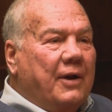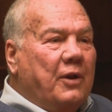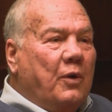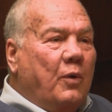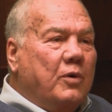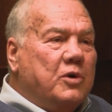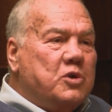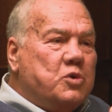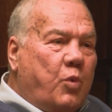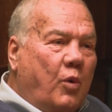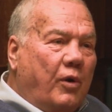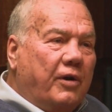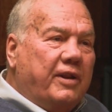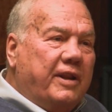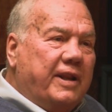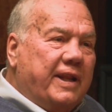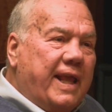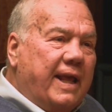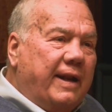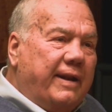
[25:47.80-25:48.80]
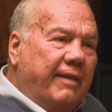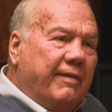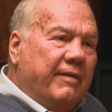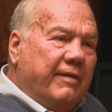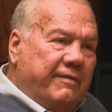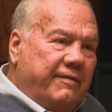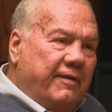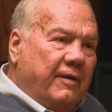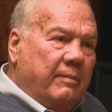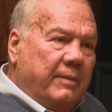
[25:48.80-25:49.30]
I'd always wanted to get in
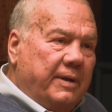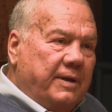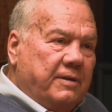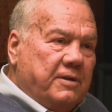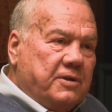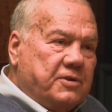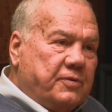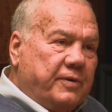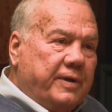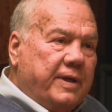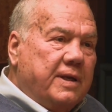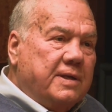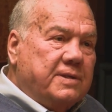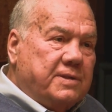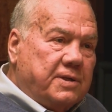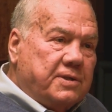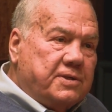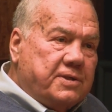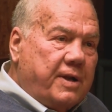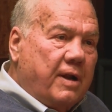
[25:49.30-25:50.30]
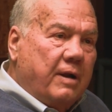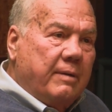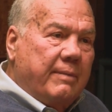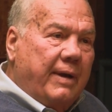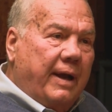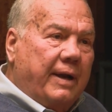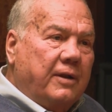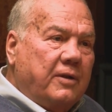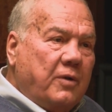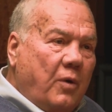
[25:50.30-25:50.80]
the film industry as yeah. a
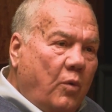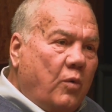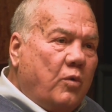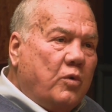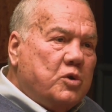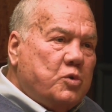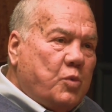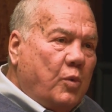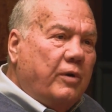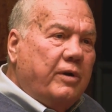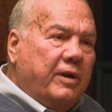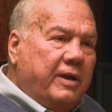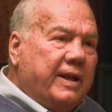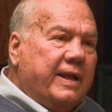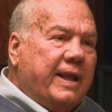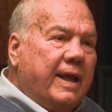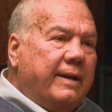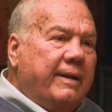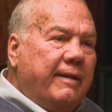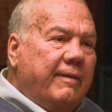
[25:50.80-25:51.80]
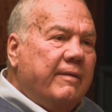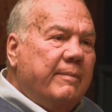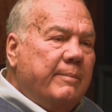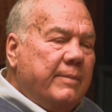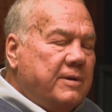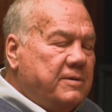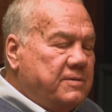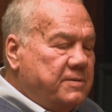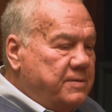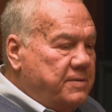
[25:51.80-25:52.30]
stuntman. I always wanted to get in the
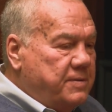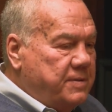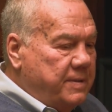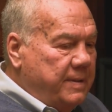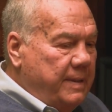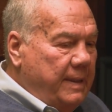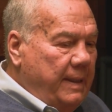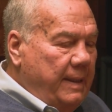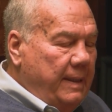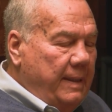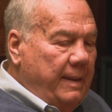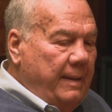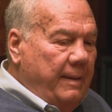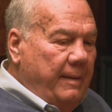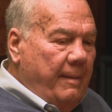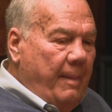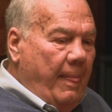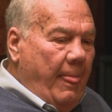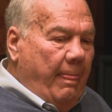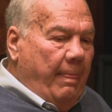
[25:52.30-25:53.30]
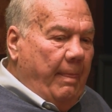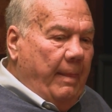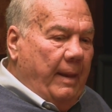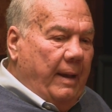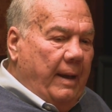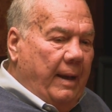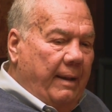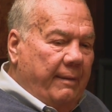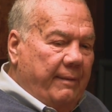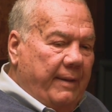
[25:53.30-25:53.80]
business.
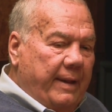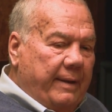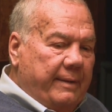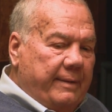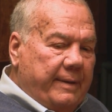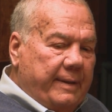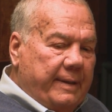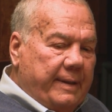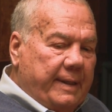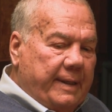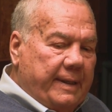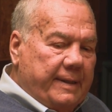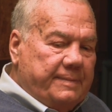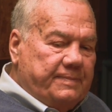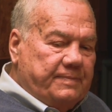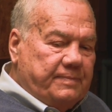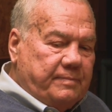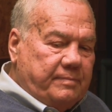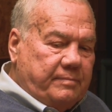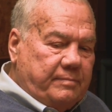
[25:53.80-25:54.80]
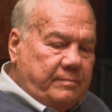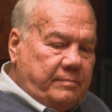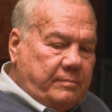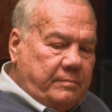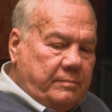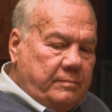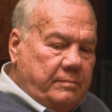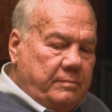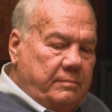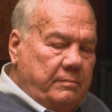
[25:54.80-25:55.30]
And then uh,
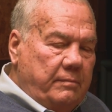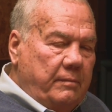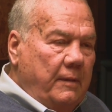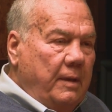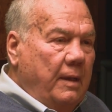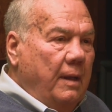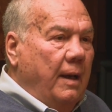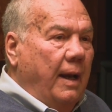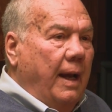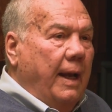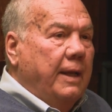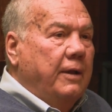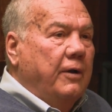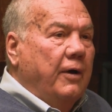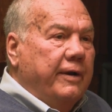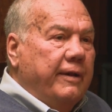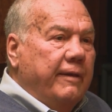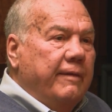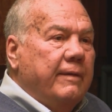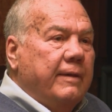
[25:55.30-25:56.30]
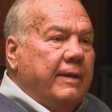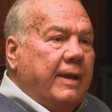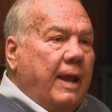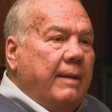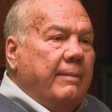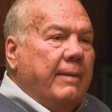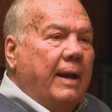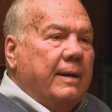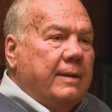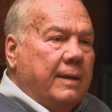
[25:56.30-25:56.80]
I got in,
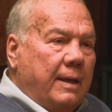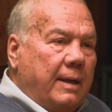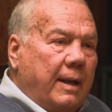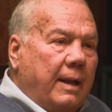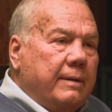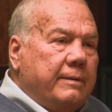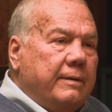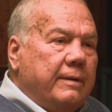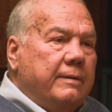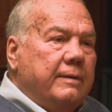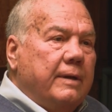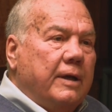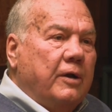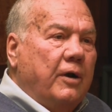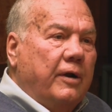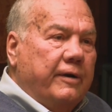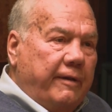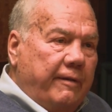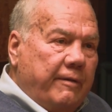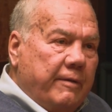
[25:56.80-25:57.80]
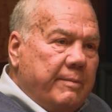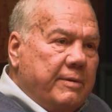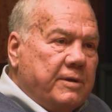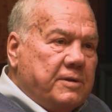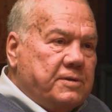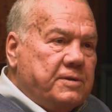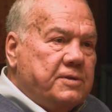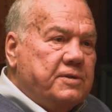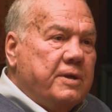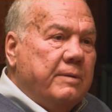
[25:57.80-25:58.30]
came down to London, got in the
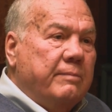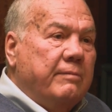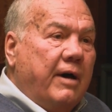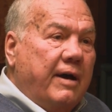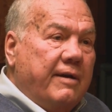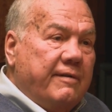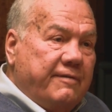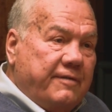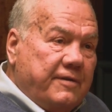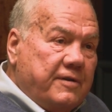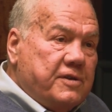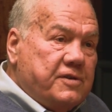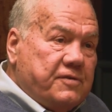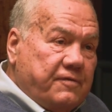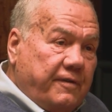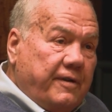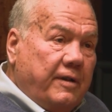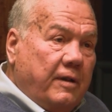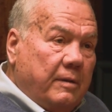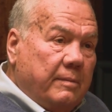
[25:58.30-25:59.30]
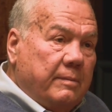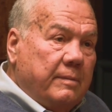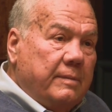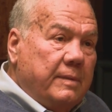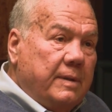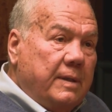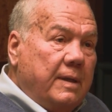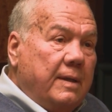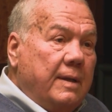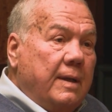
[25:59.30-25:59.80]
business, and my first film
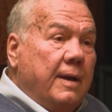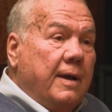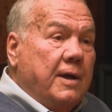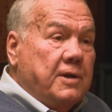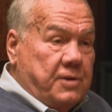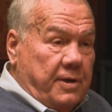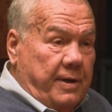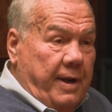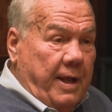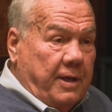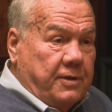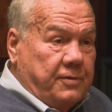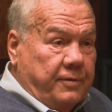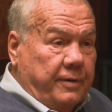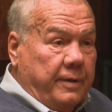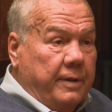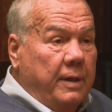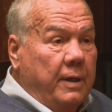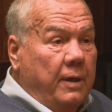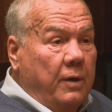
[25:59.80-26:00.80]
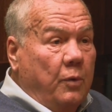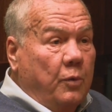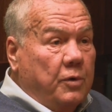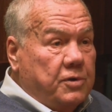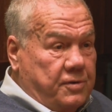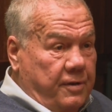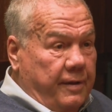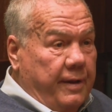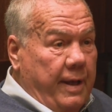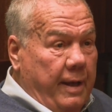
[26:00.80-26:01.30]
as an extra was The